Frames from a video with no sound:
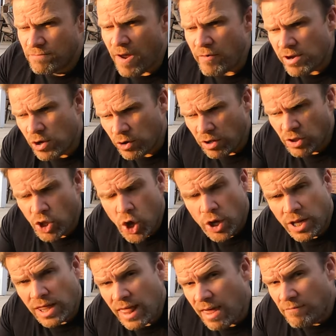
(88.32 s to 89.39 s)
very good at
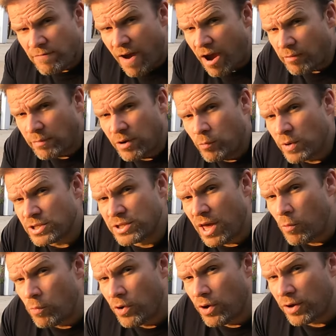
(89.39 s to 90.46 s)
learning the environment in which
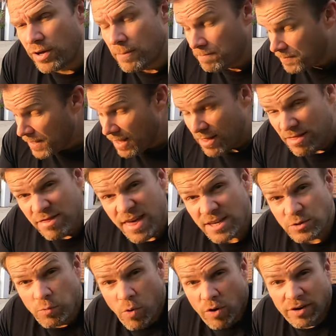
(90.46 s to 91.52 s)
they work.
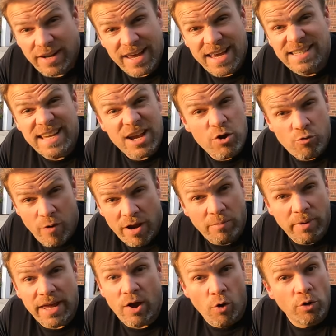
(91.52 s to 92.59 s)
This one is
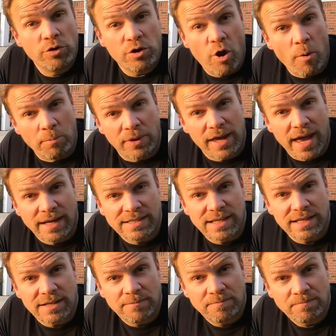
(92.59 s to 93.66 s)
incredibly
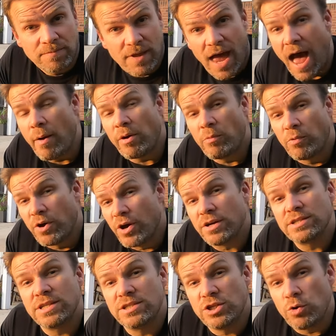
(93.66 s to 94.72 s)
uncomplicated. How it
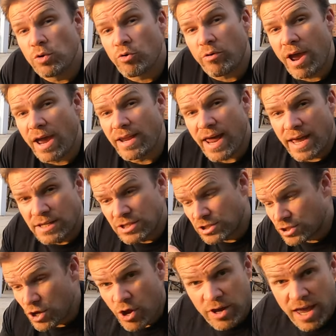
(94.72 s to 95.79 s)
works is you create a
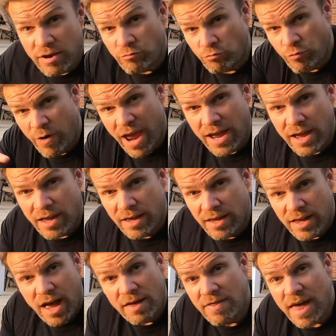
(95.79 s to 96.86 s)
circuit ring,
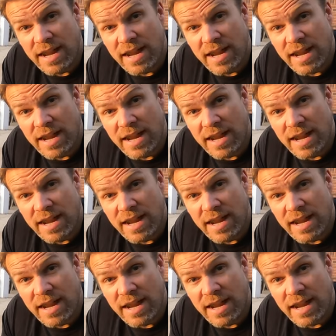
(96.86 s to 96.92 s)
and